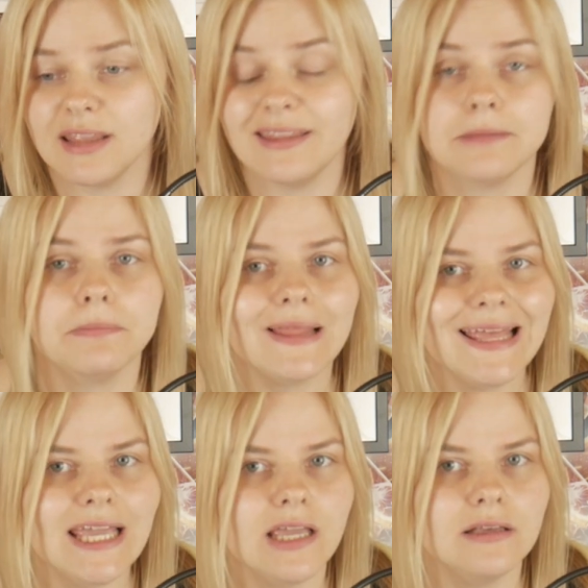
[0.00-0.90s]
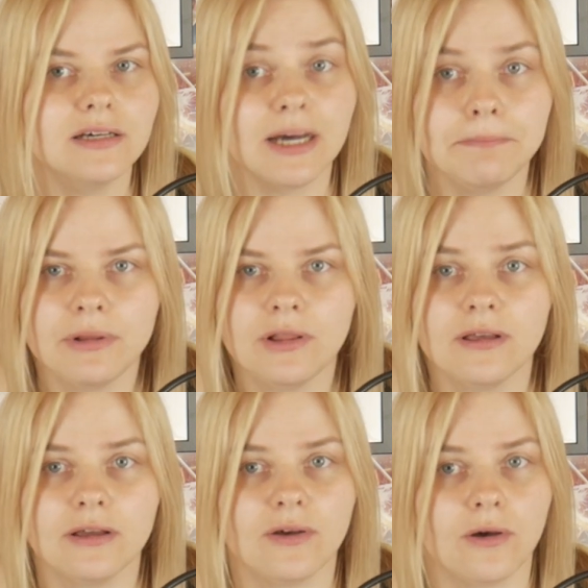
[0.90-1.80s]
that playing
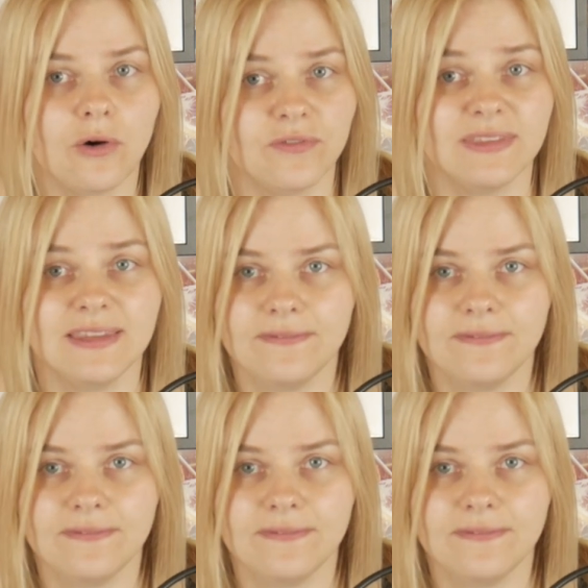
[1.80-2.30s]
couple of